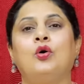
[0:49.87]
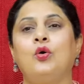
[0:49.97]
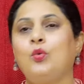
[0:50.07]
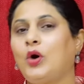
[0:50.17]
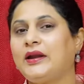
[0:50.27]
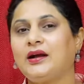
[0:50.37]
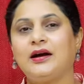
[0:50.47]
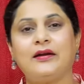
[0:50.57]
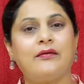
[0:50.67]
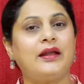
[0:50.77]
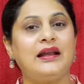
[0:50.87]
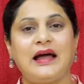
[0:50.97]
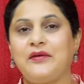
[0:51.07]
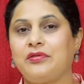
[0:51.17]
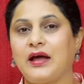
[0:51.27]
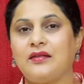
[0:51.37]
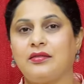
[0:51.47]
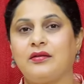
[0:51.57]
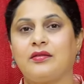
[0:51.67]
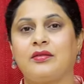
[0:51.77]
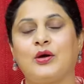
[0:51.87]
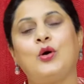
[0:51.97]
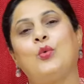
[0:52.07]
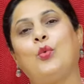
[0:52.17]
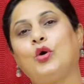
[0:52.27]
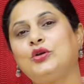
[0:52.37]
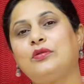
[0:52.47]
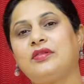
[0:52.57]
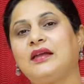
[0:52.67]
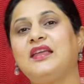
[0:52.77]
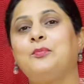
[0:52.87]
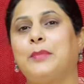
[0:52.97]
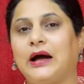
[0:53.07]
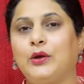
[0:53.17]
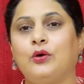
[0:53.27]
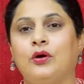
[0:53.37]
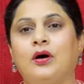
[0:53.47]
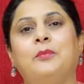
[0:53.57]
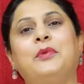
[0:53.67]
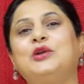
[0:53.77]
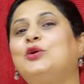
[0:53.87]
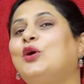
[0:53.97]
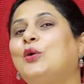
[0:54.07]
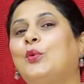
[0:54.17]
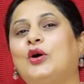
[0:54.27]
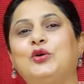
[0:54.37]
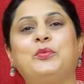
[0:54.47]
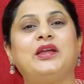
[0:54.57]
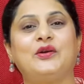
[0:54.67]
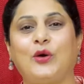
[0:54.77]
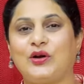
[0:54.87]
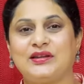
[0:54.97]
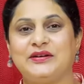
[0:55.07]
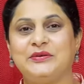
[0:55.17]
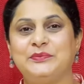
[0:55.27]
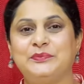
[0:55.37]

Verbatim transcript: who want a career in life sciences, want to study bio but do not want to be a doctor.